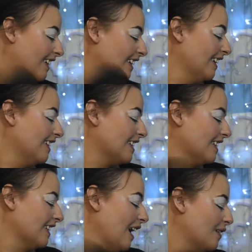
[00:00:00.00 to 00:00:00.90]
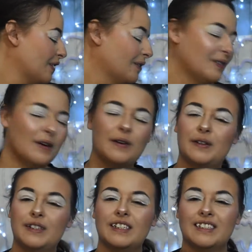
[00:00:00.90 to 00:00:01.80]
That's just how we
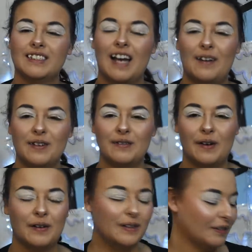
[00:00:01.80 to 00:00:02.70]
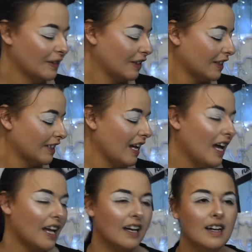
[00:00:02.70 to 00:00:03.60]
roll. We're just
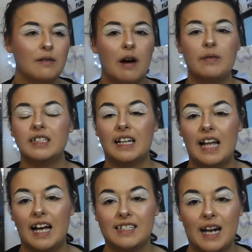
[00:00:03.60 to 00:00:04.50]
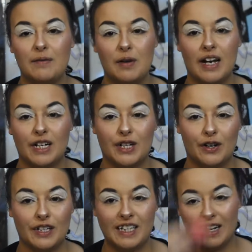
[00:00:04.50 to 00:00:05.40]
when was the last time you had a
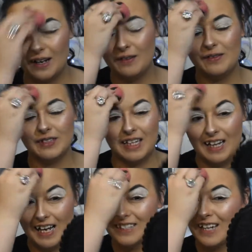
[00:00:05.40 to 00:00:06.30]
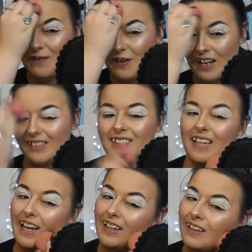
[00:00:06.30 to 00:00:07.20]
sugar stick? Like, when was the last time you had this
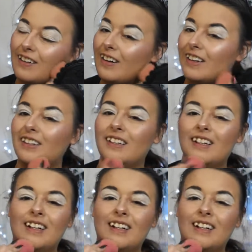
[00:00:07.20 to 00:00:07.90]
candy go?